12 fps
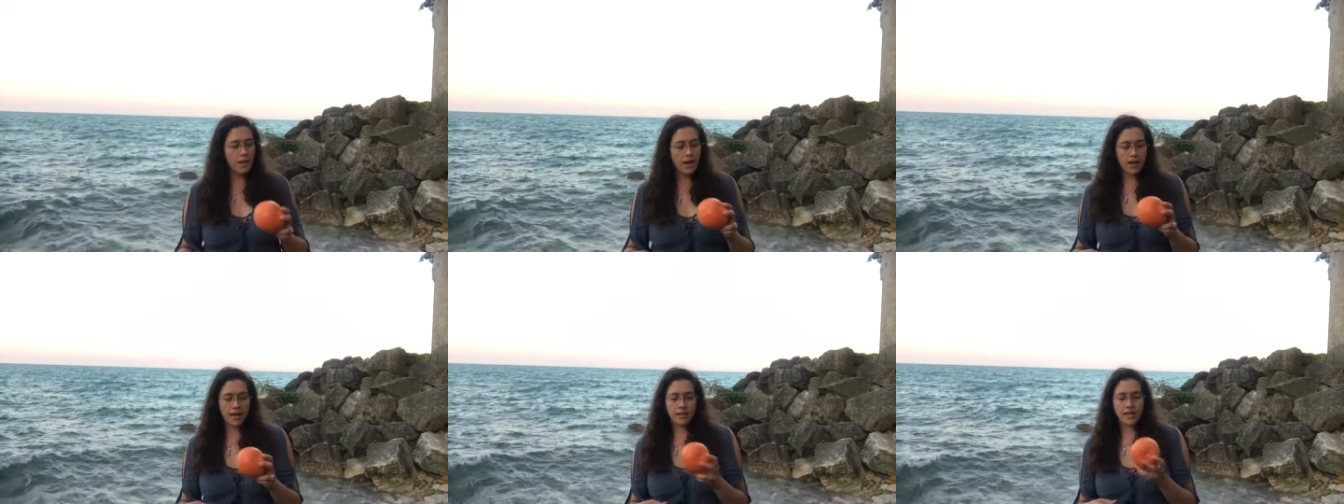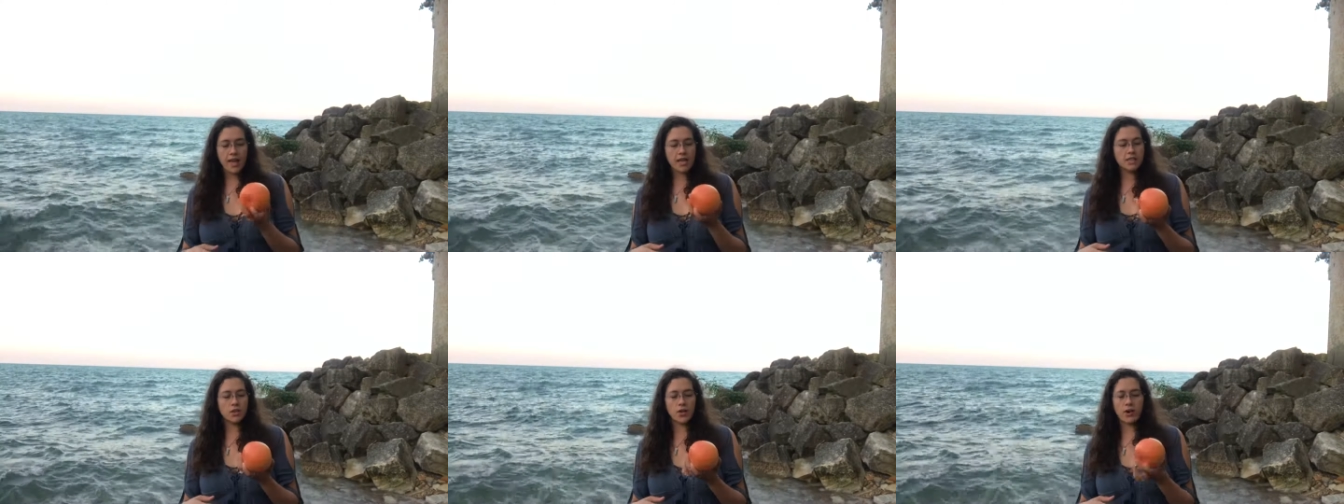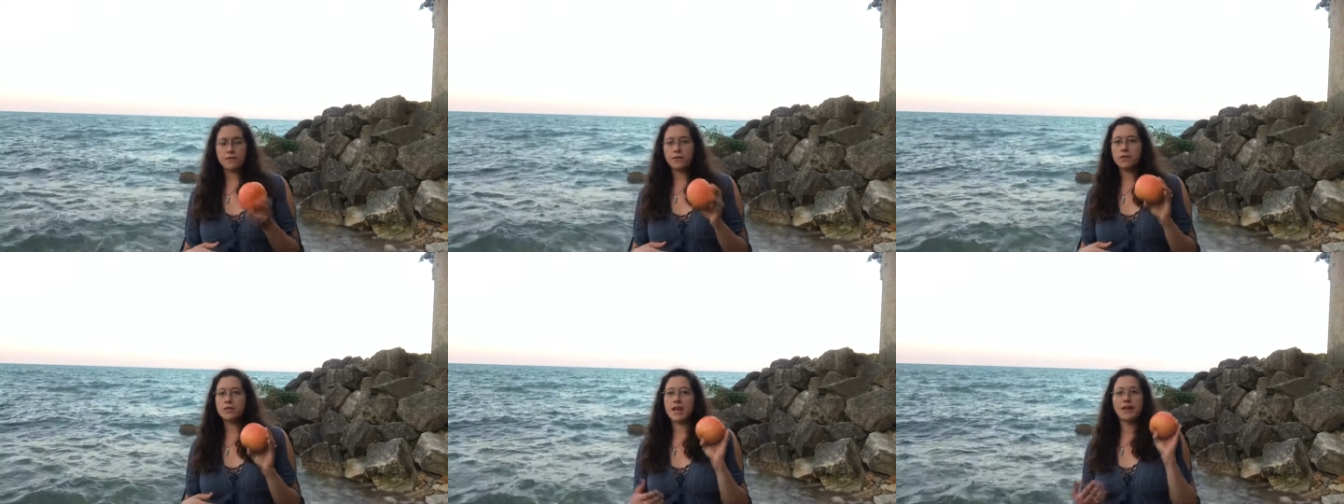But in the case of
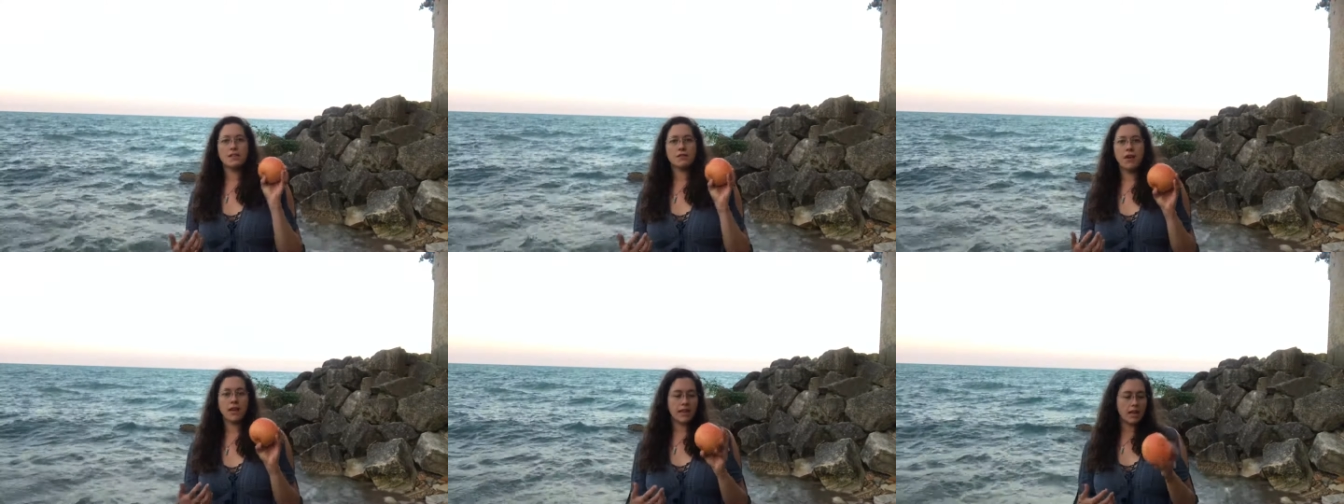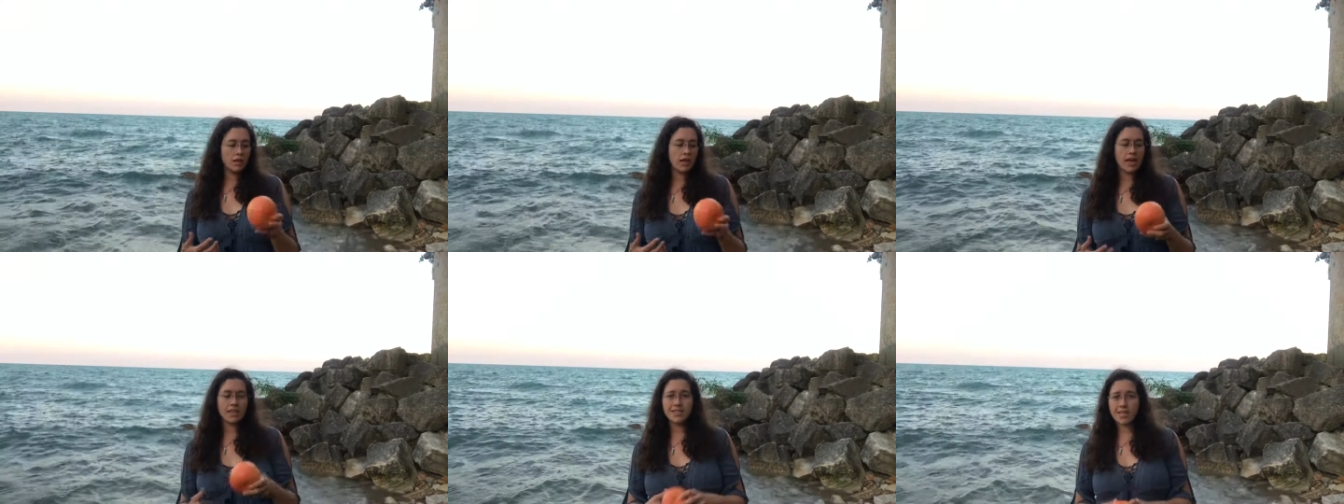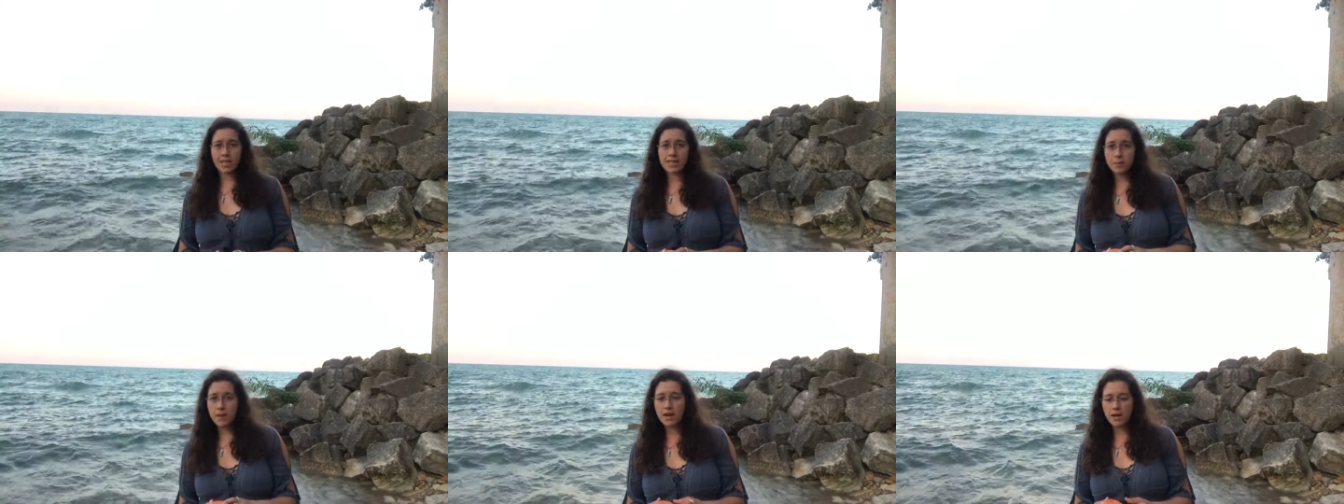grapefruits, I just find that organic
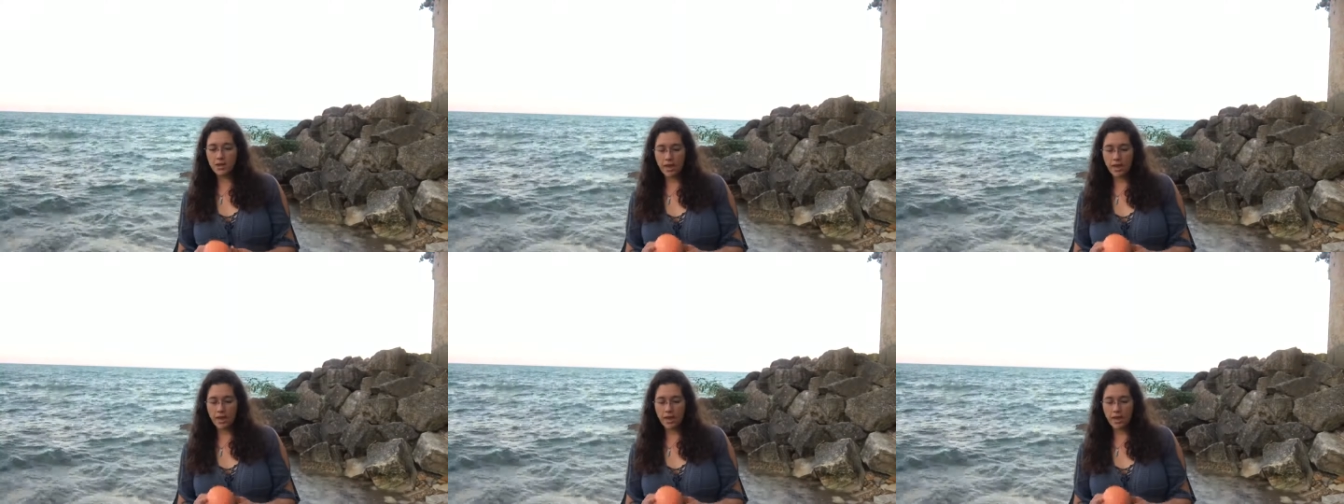tastes better,